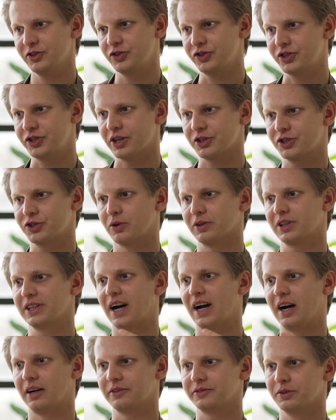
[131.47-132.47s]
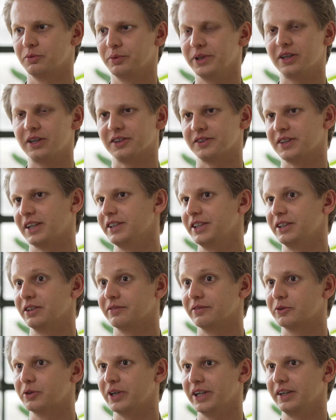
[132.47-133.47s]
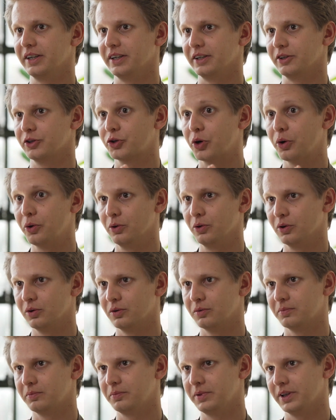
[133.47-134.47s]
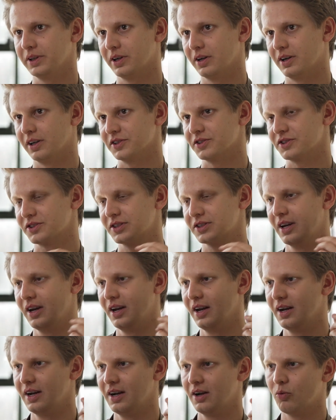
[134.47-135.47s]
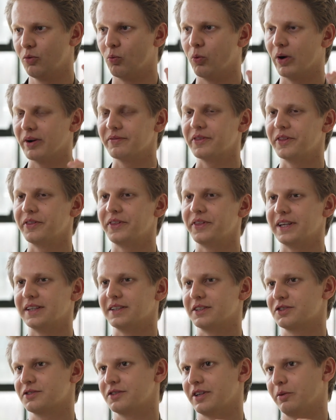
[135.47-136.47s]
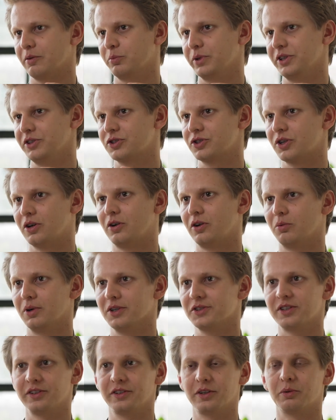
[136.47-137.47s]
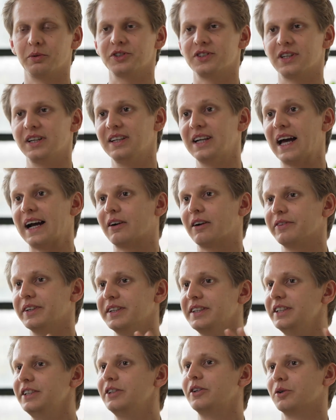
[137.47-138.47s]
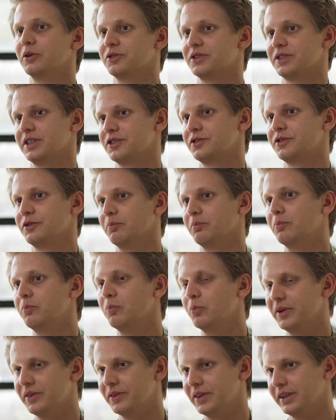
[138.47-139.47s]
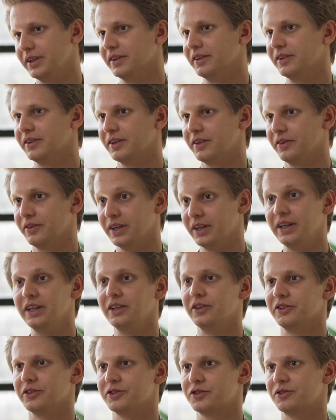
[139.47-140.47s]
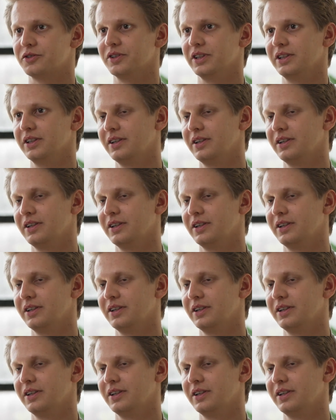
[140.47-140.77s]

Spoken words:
just shortly after we got the idea of creating KLIP, because one of the things that we saw was that there was a lack of an ecosystem within the industry.